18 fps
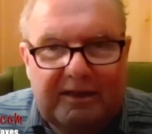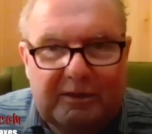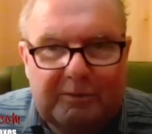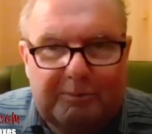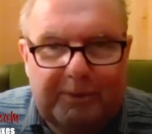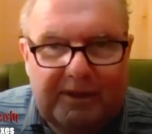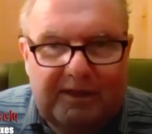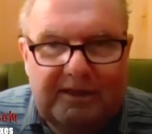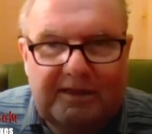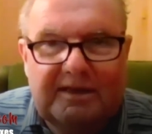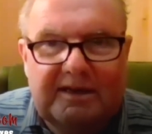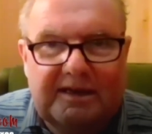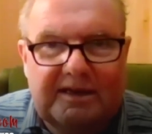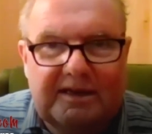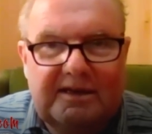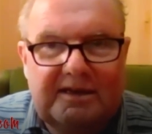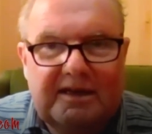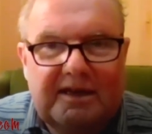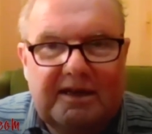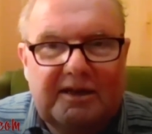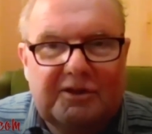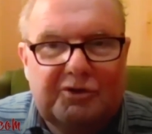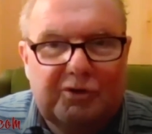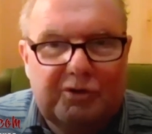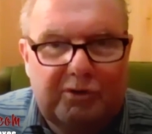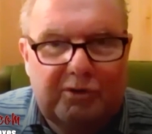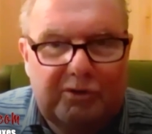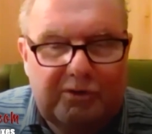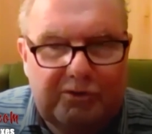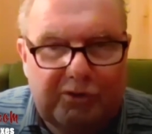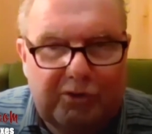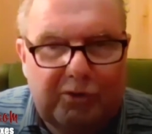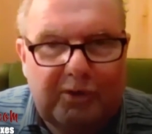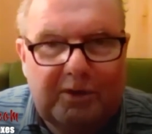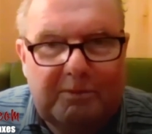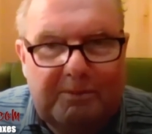the ability to
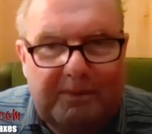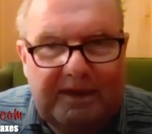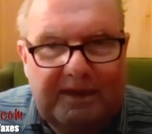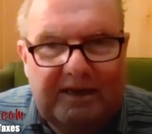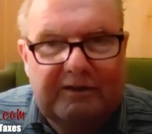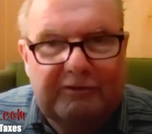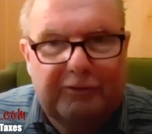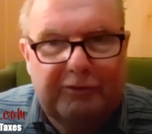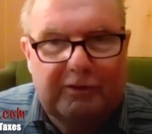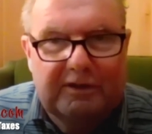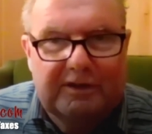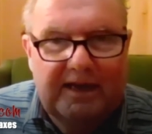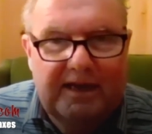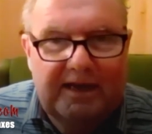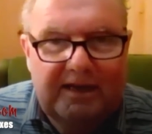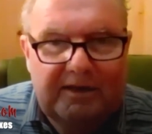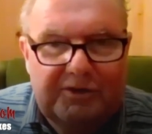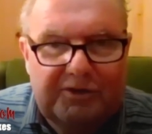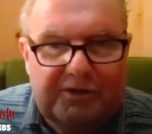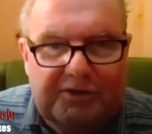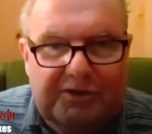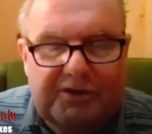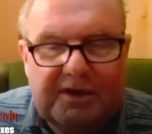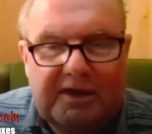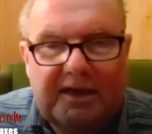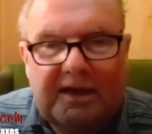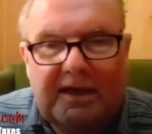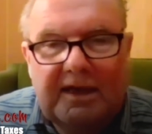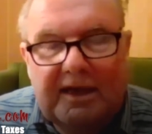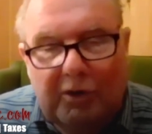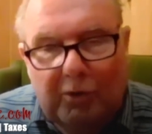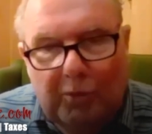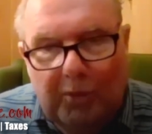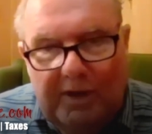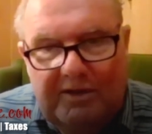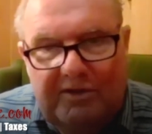do a meaningful analysis.
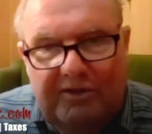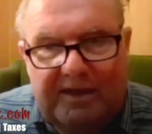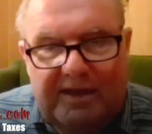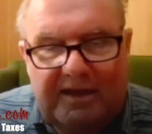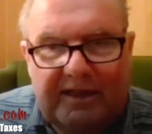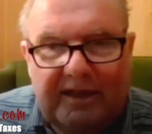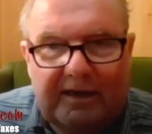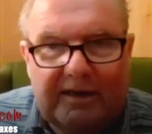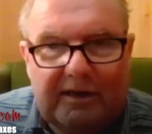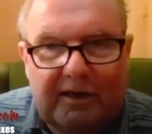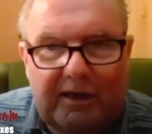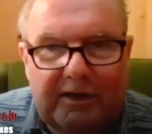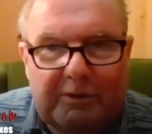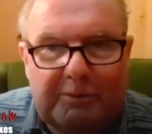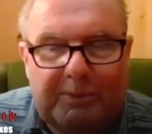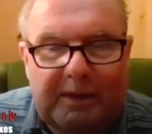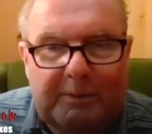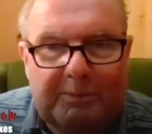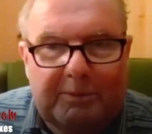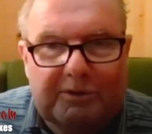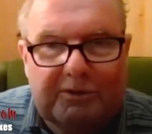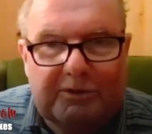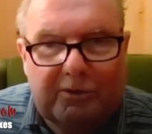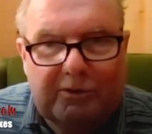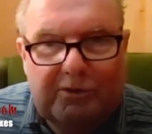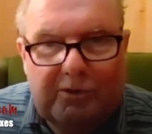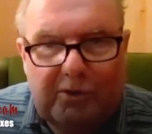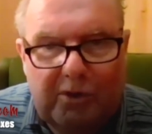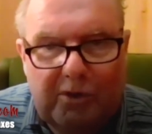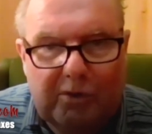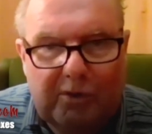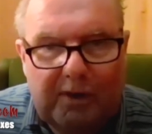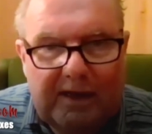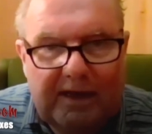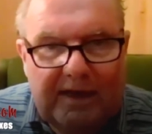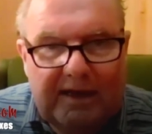One thing that a lot of people don't
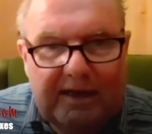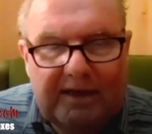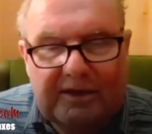know